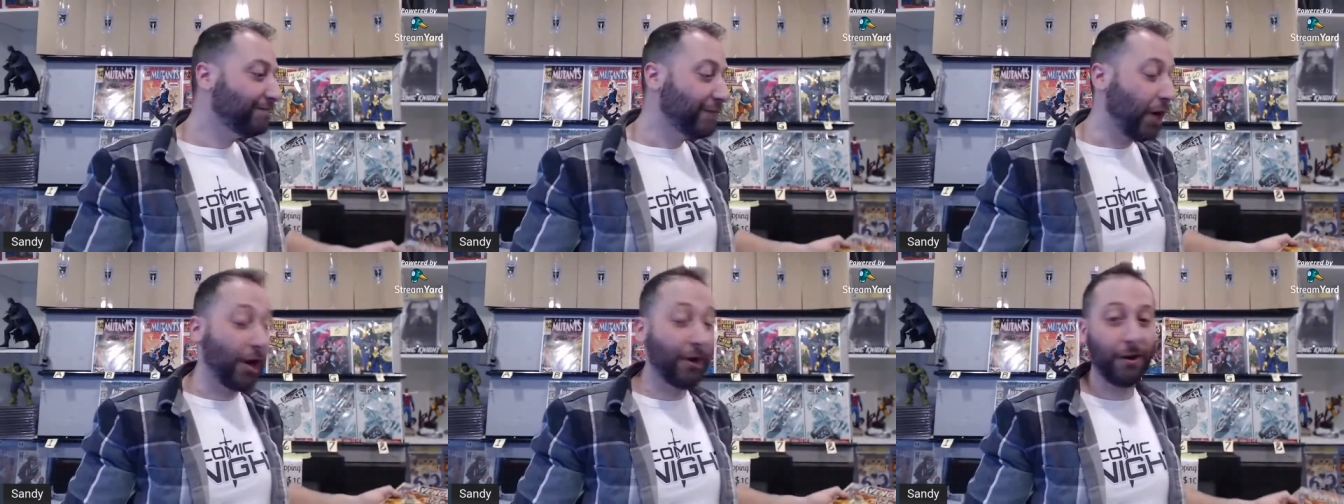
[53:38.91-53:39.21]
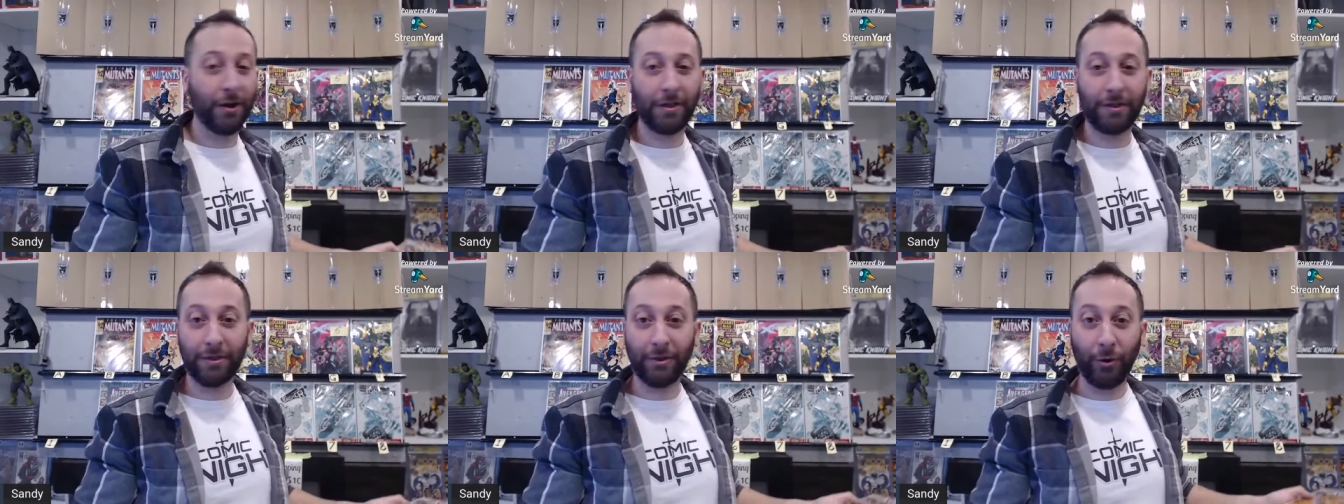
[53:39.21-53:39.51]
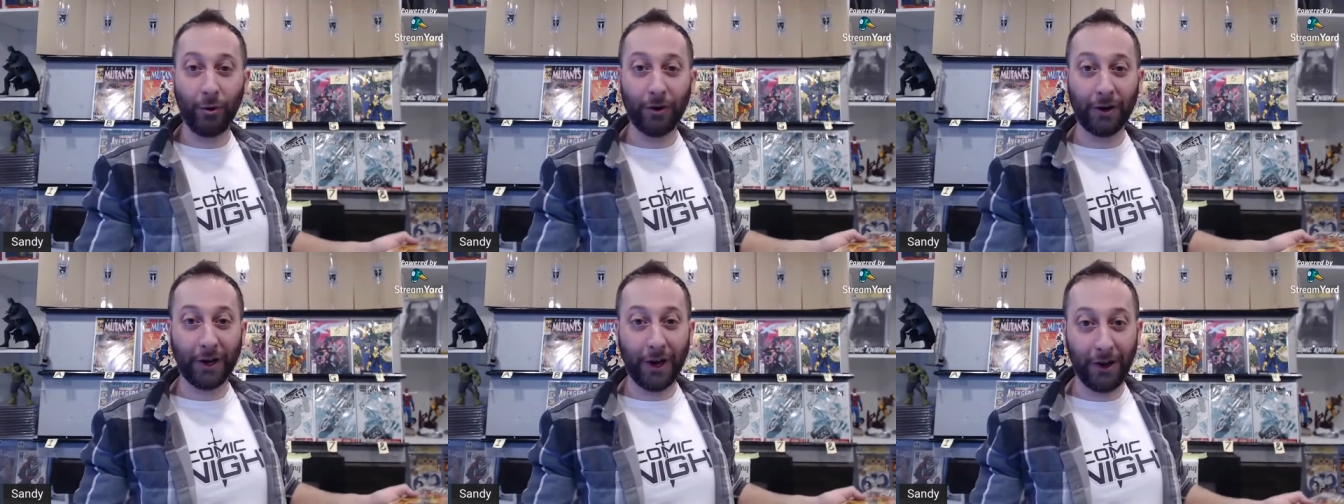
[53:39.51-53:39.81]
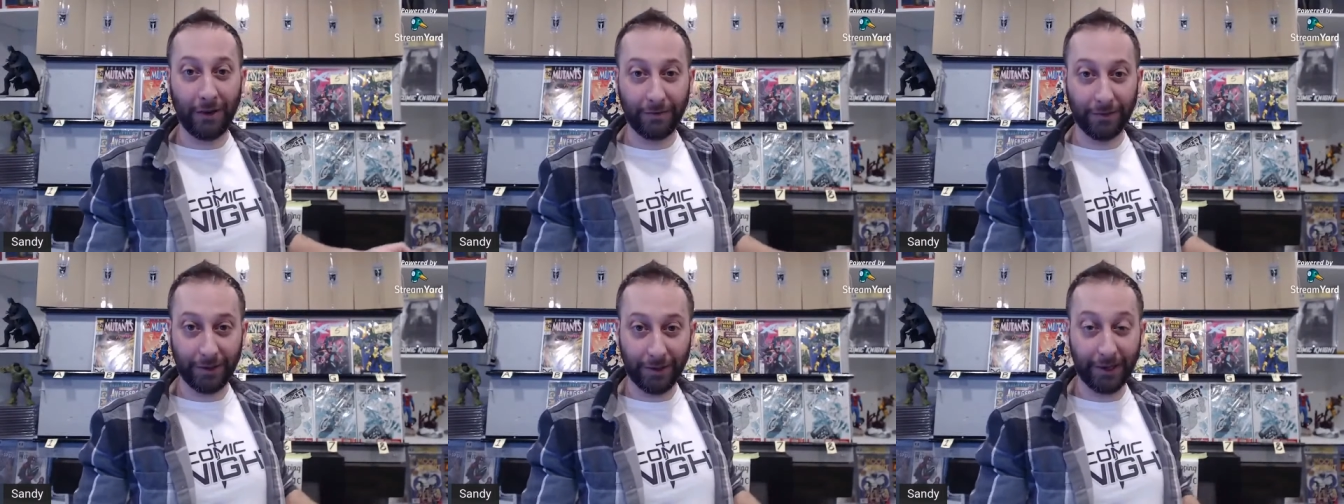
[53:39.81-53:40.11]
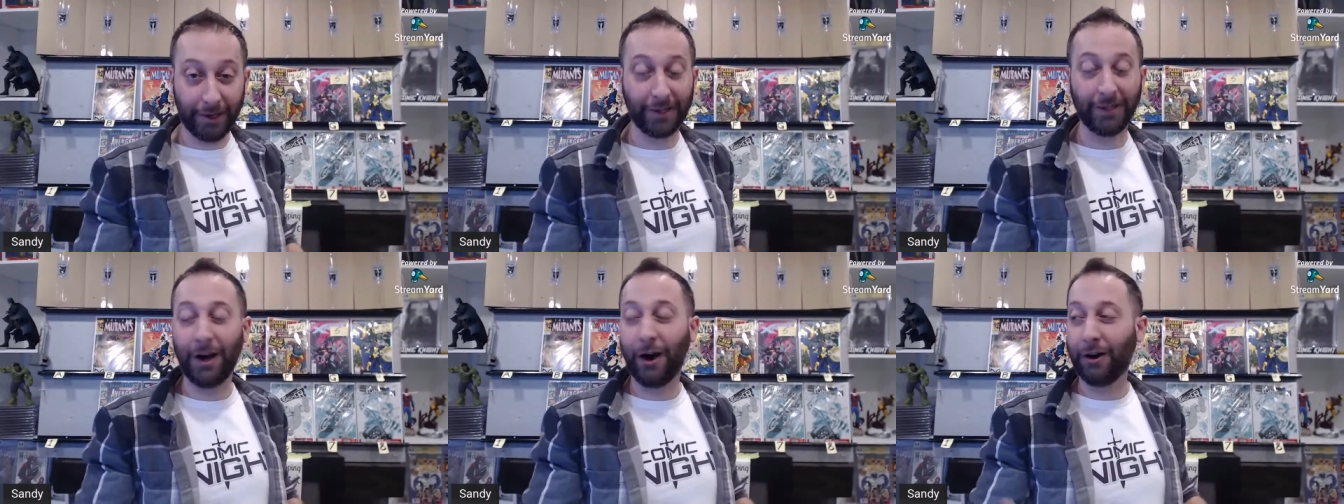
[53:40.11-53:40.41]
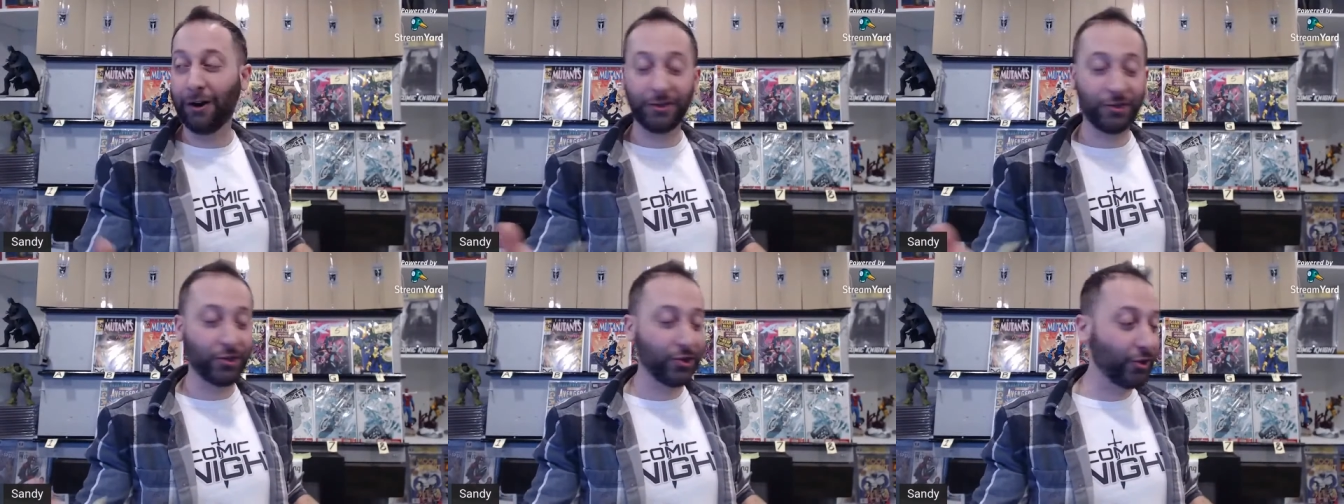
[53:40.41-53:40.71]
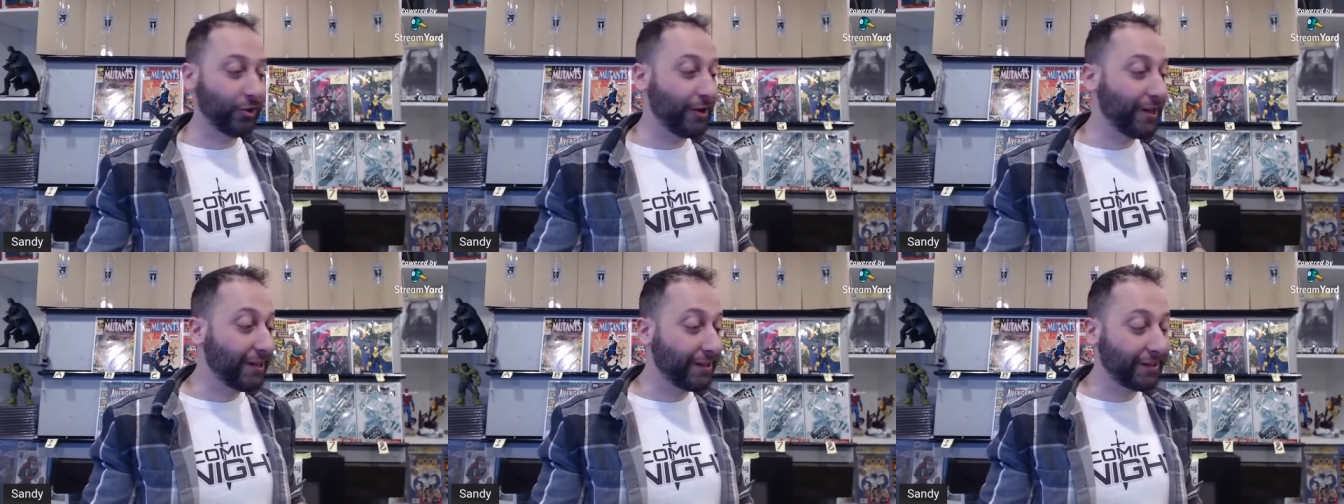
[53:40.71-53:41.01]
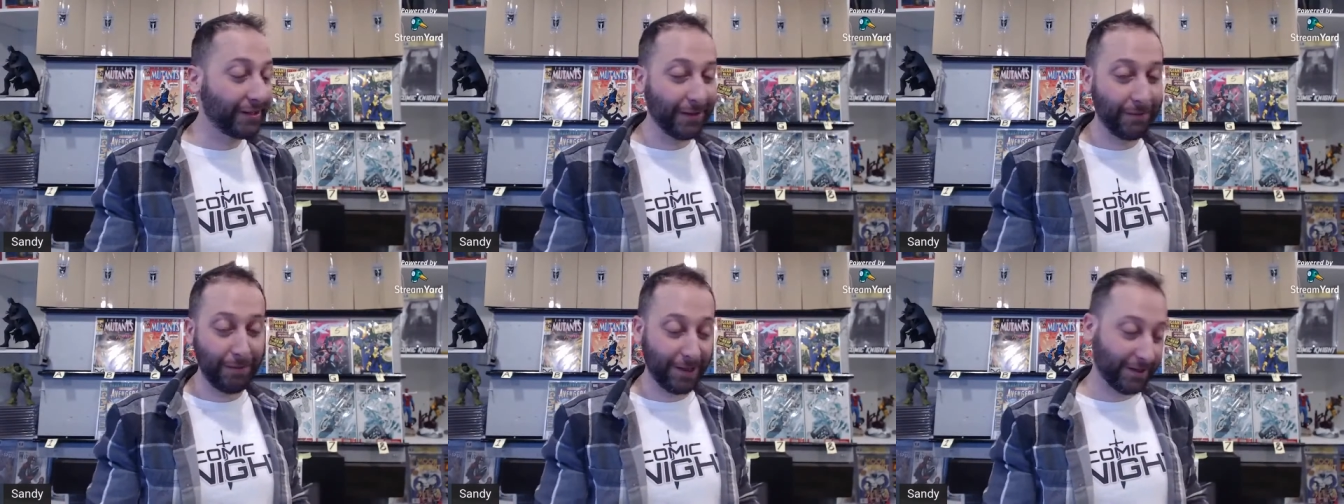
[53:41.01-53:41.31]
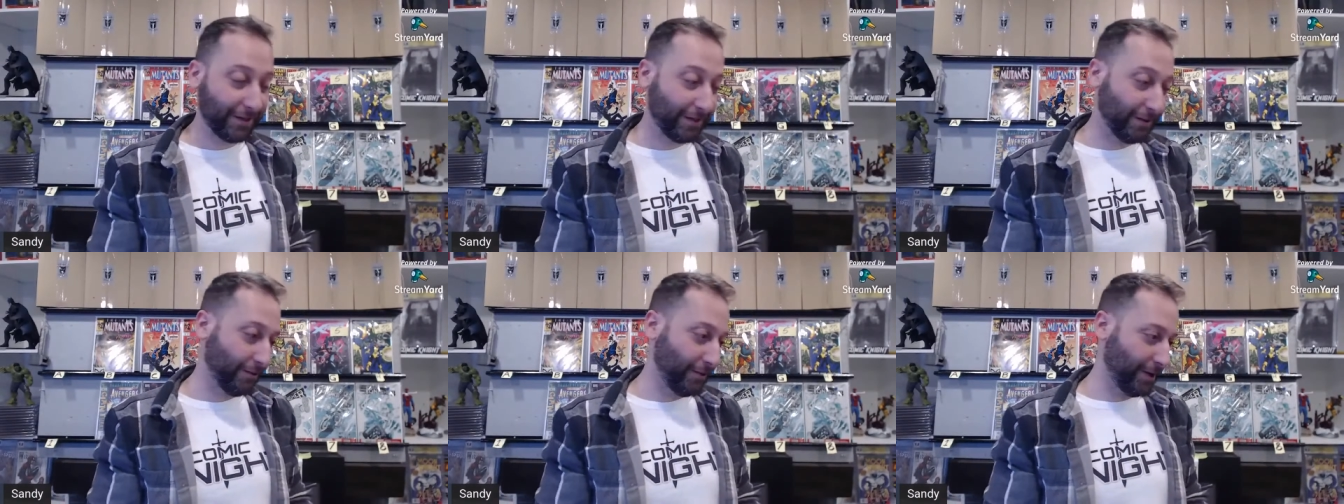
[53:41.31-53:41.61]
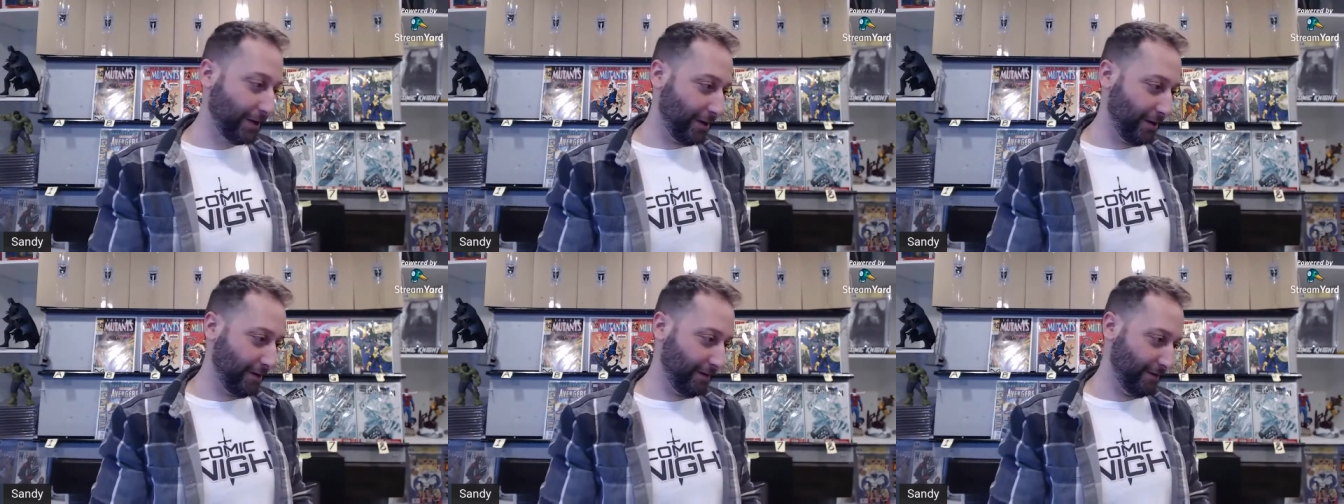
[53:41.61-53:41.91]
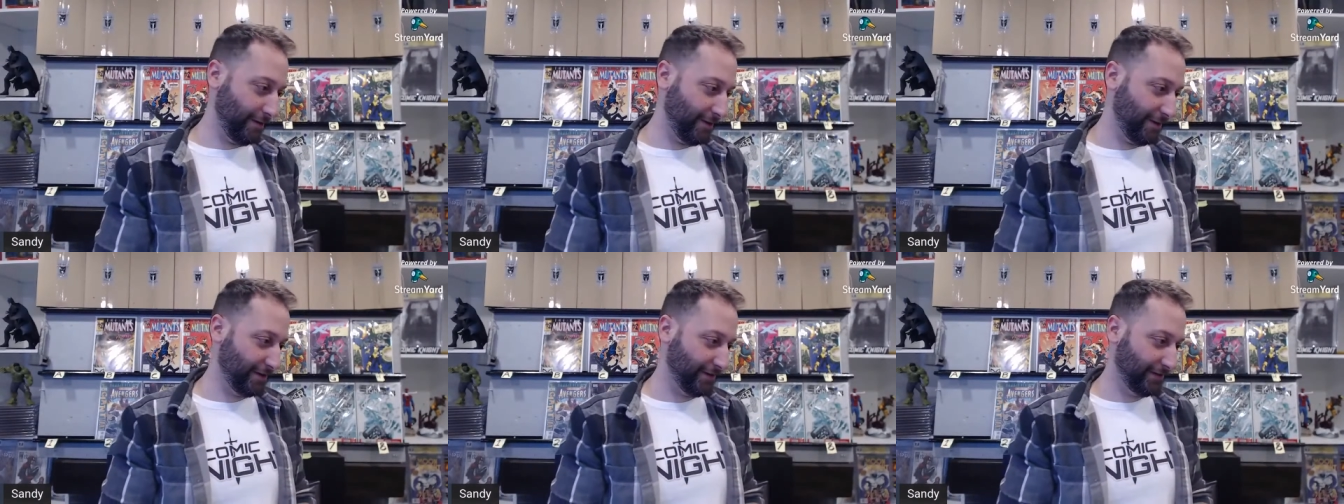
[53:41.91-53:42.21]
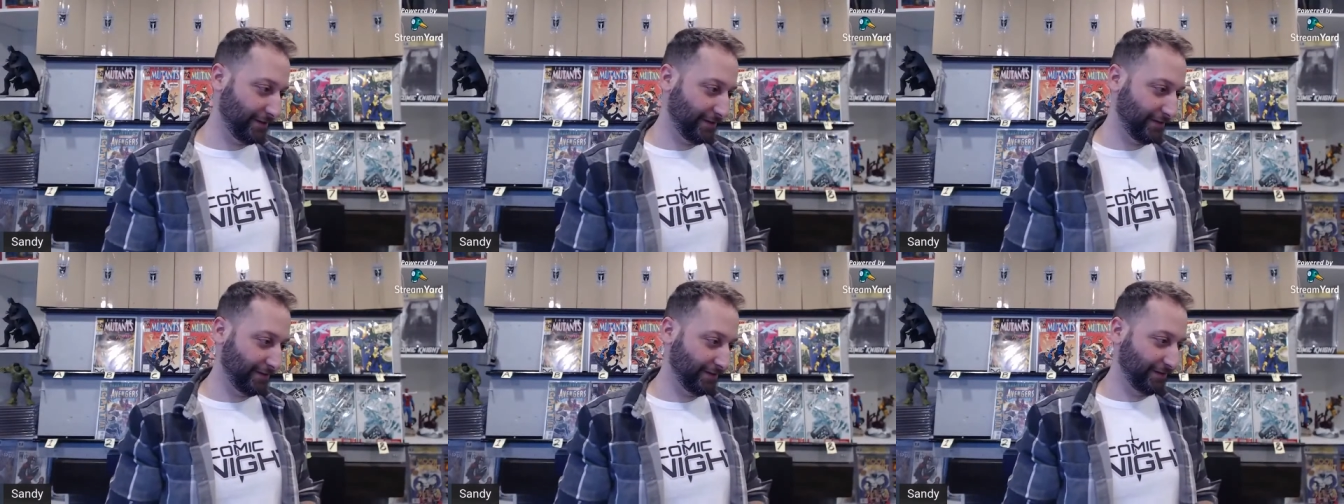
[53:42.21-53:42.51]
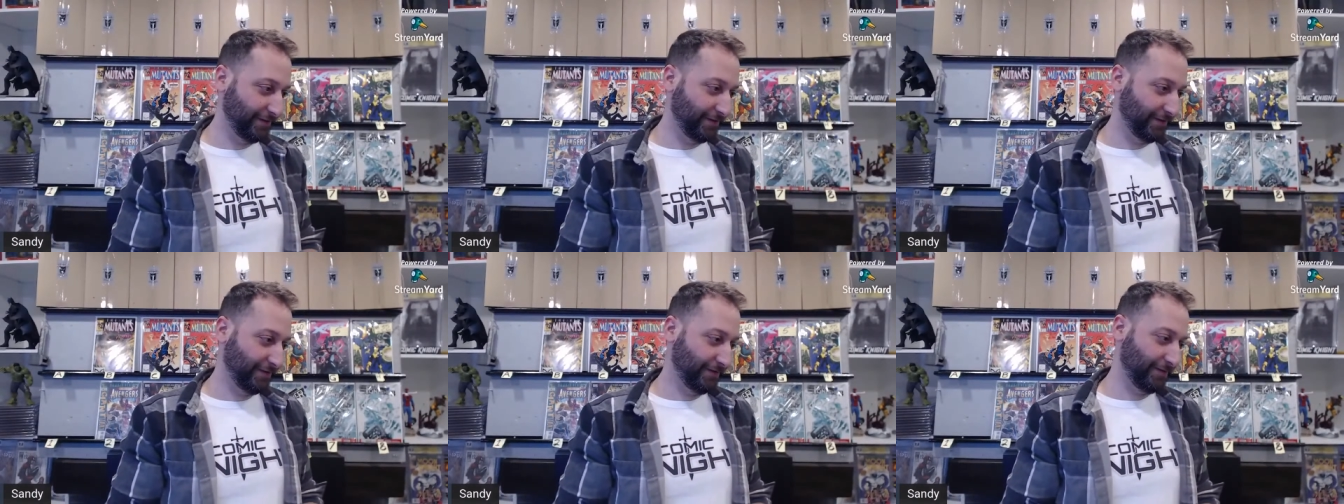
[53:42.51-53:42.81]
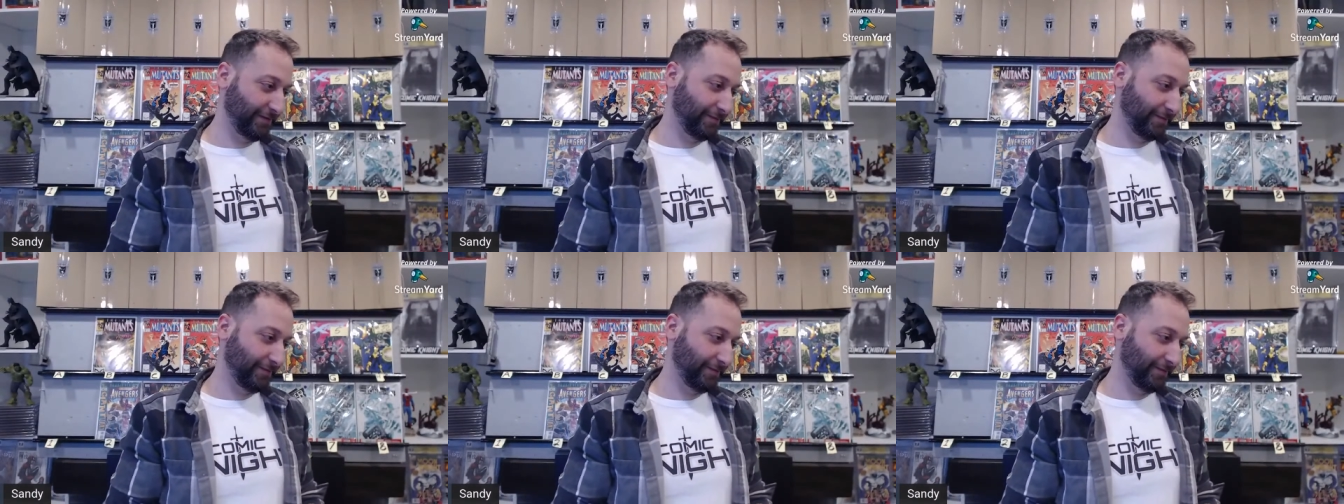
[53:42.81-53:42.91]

on a Thor cover, in, on a Journey into Mystery cover. Number one.